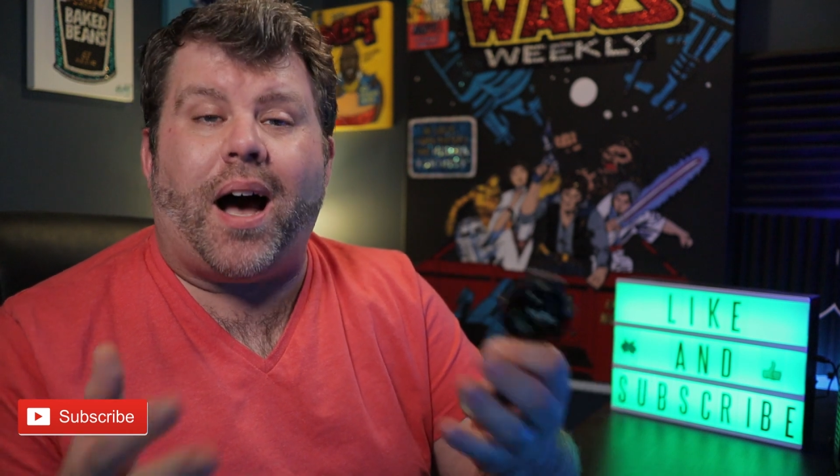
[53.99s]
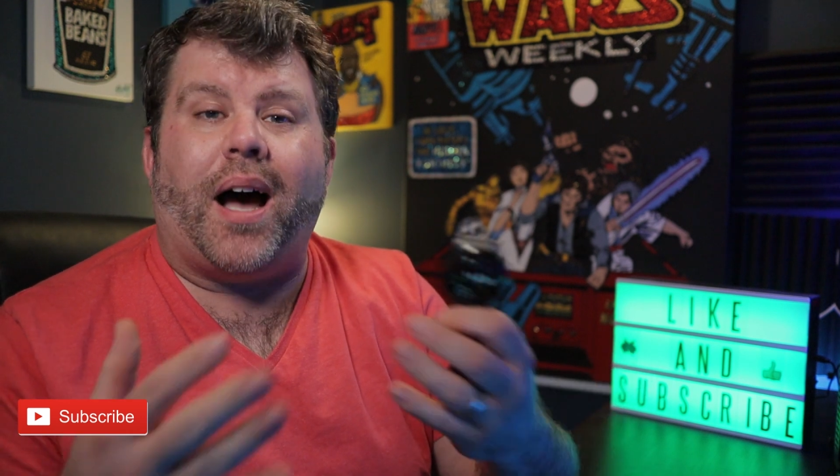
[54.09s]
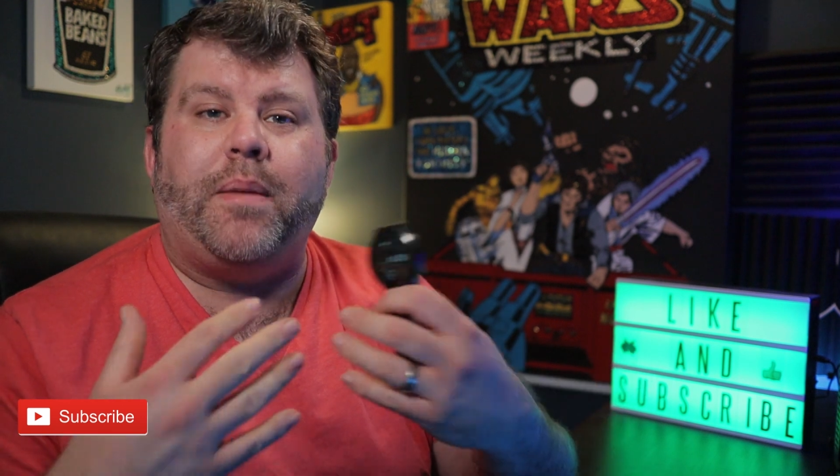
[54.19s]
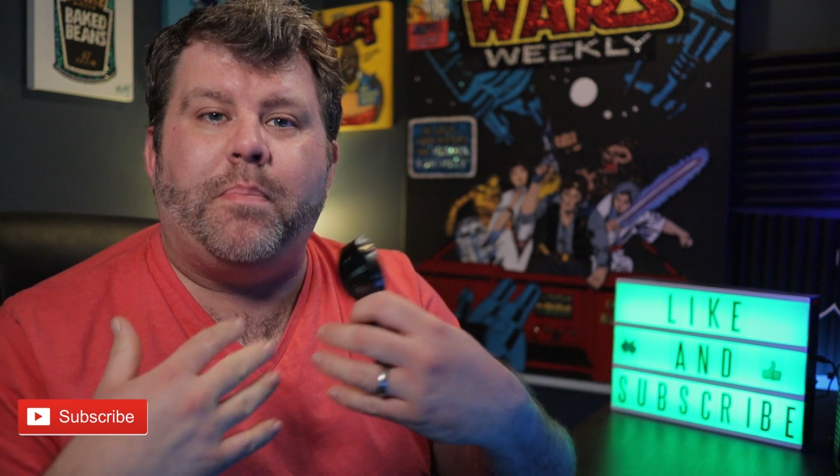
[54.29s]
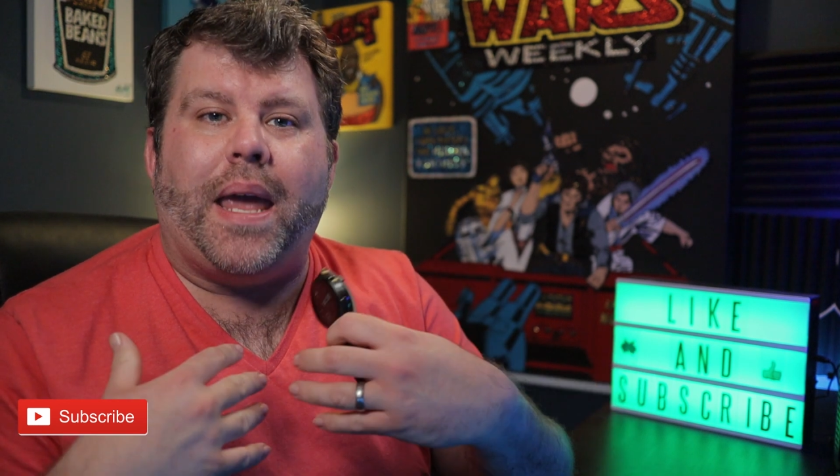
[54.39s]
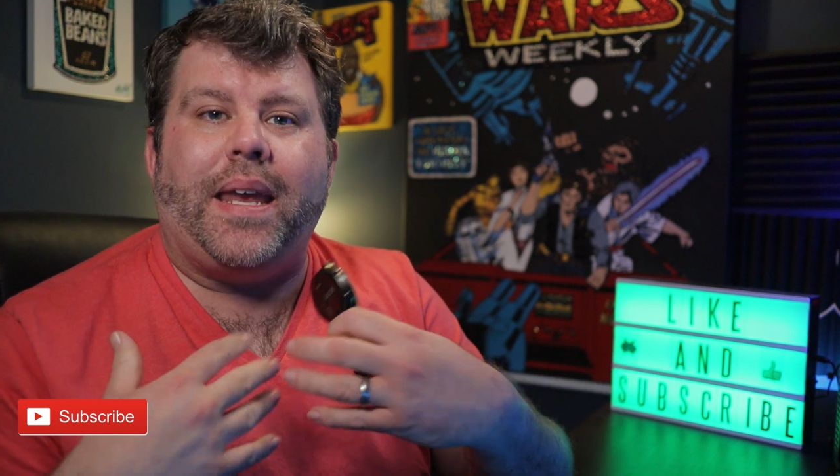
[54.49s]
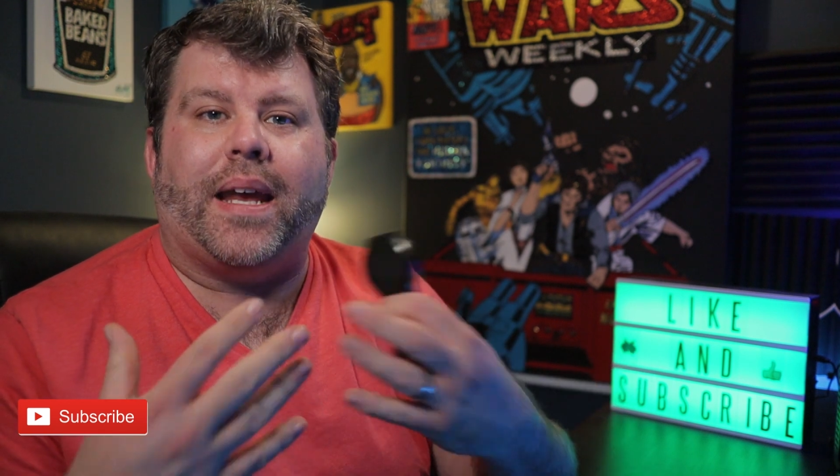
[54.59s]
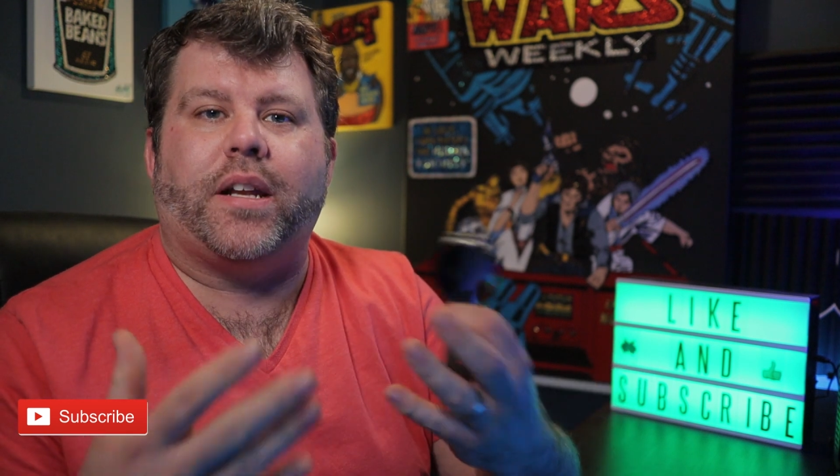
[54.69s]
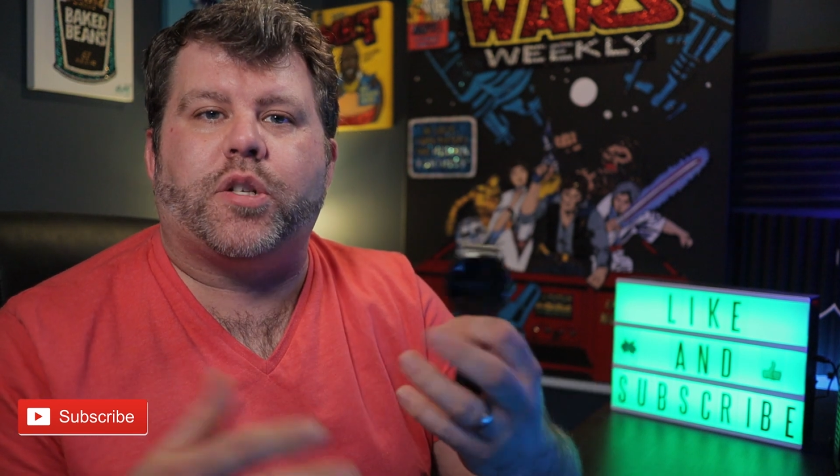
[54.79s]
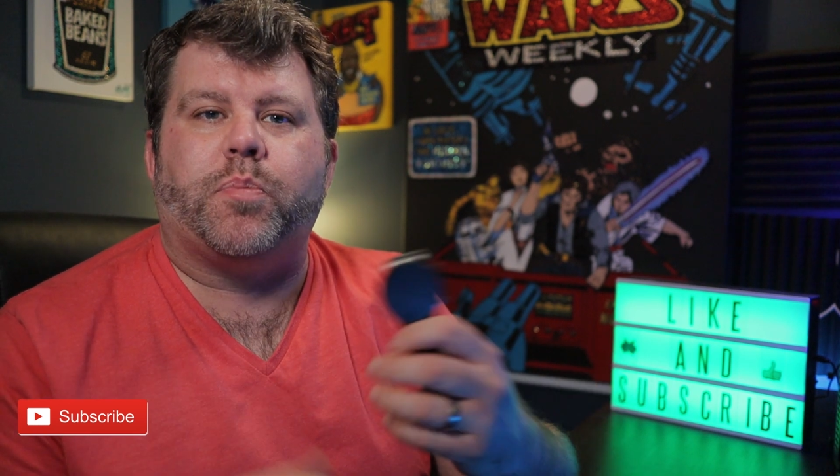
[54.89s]
I may
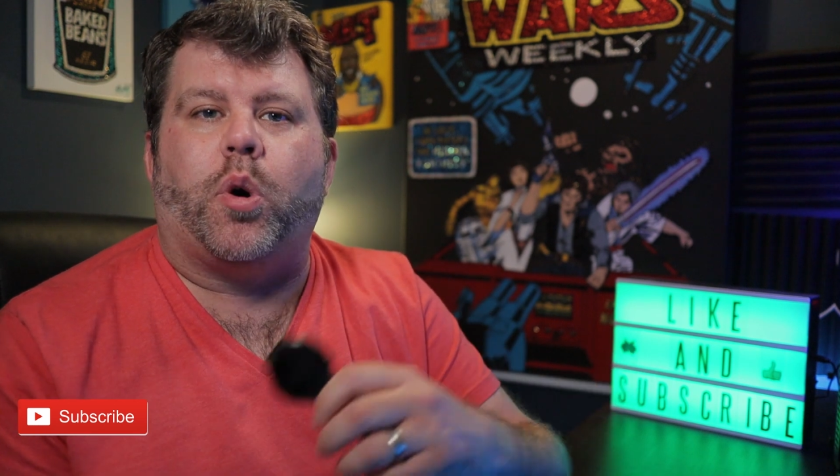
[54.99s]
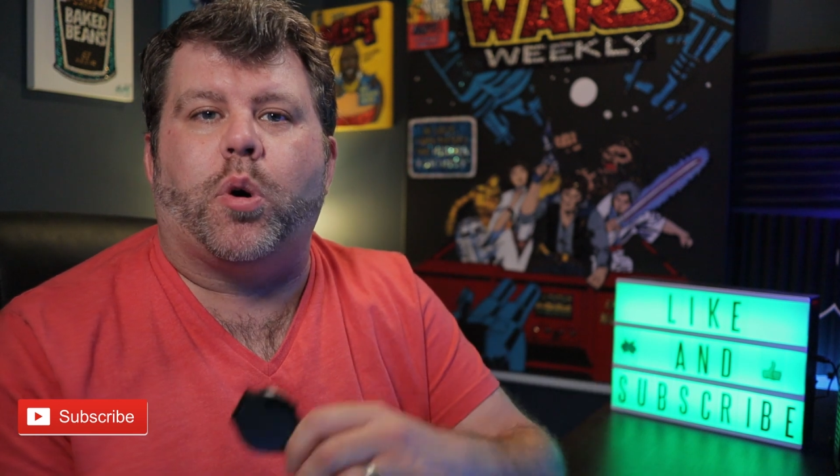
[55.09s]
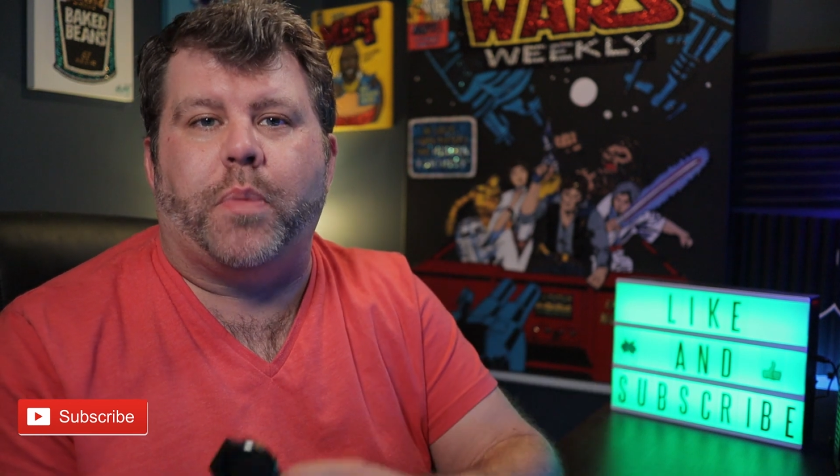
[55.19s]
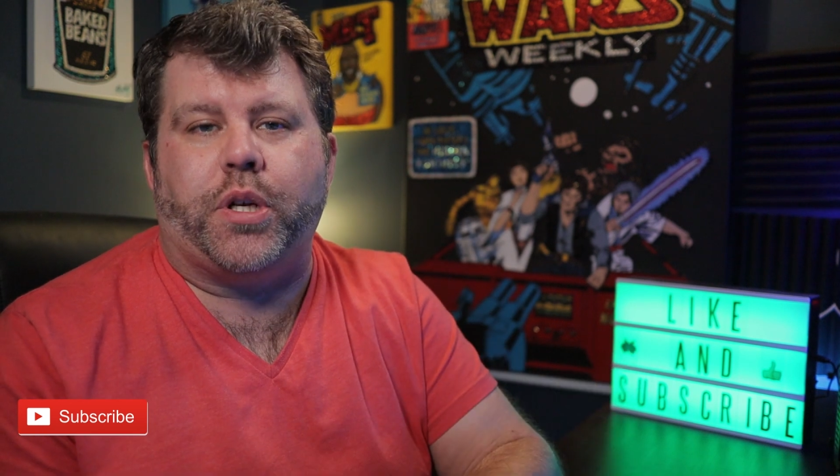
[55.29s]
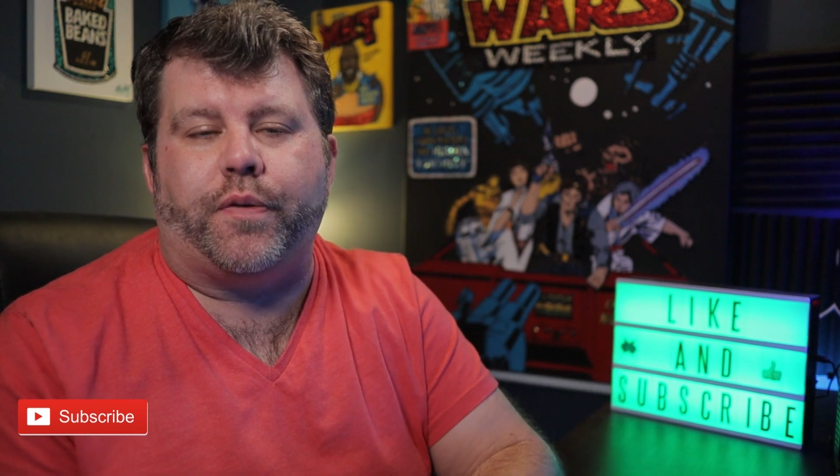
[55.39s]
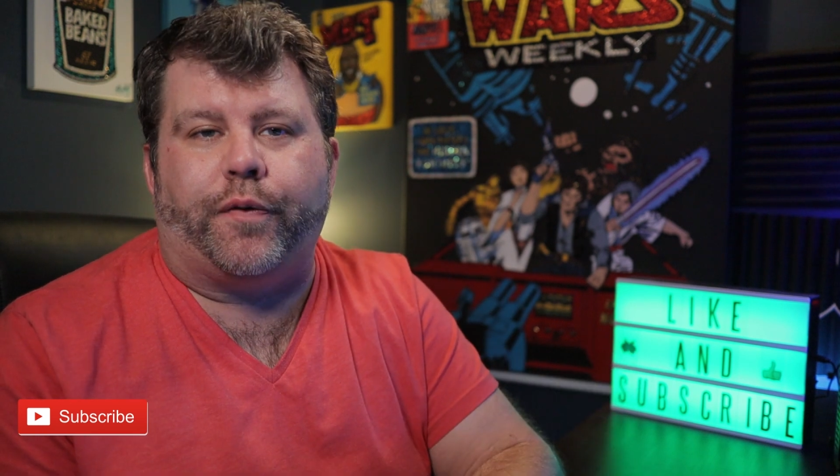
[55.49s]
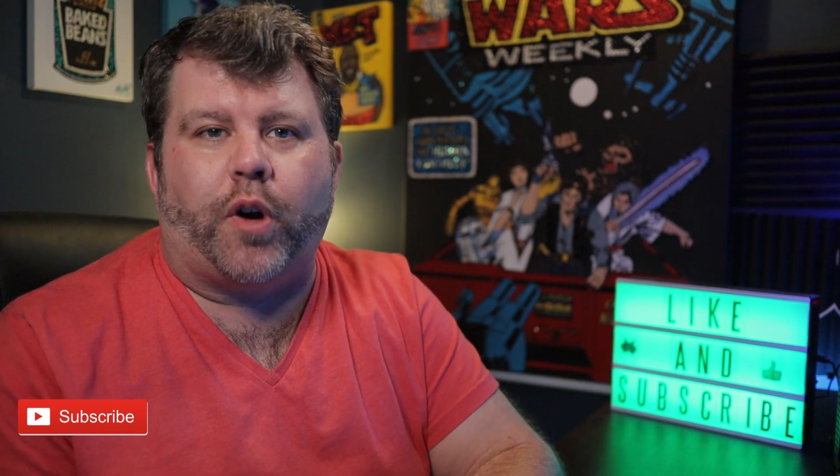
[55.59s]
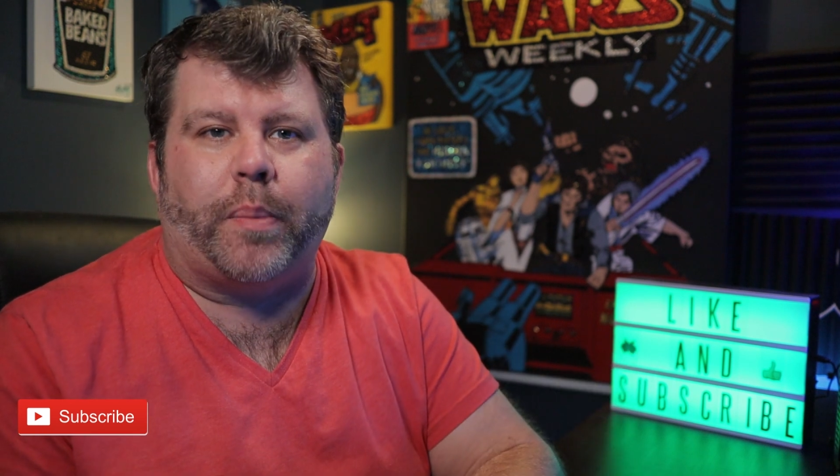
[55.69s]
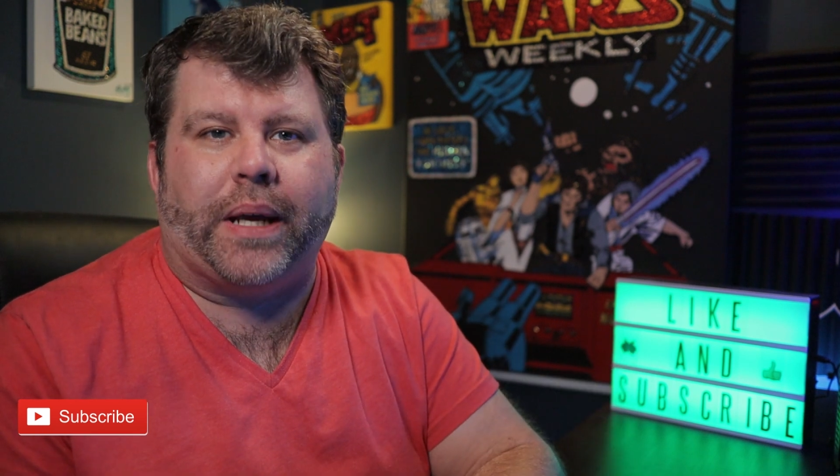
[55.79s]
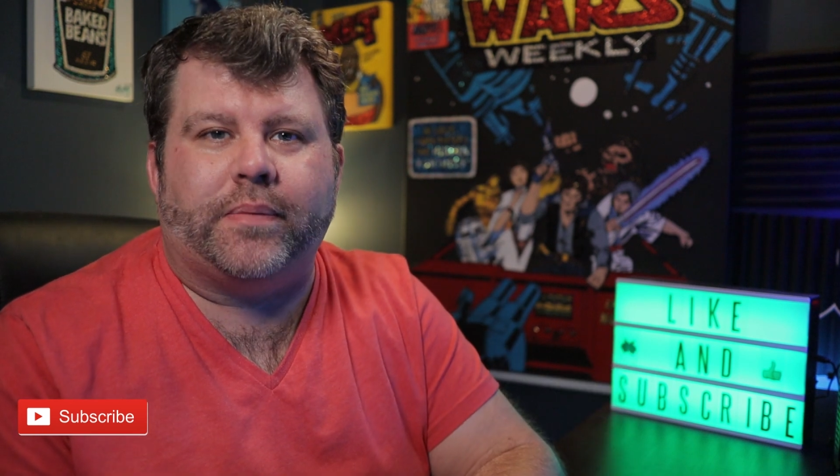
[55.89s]
get a small commission
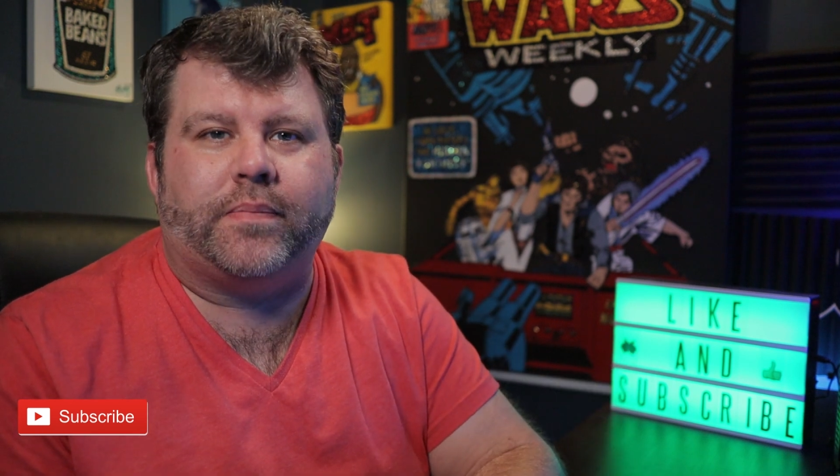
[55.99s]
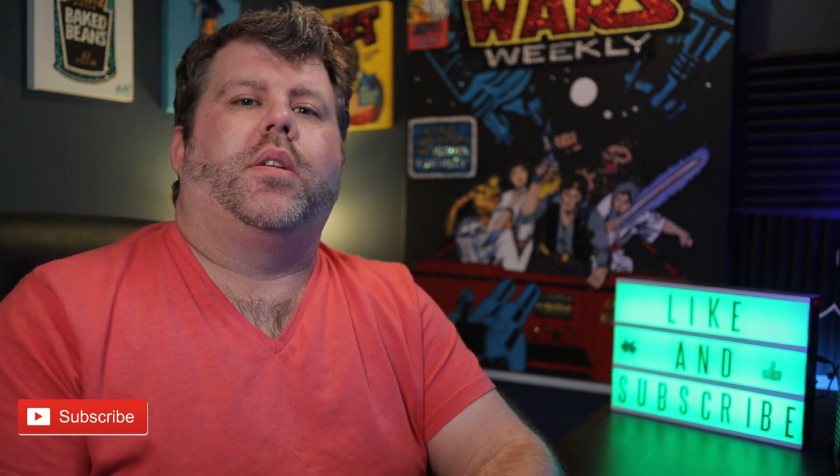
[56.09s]
from it.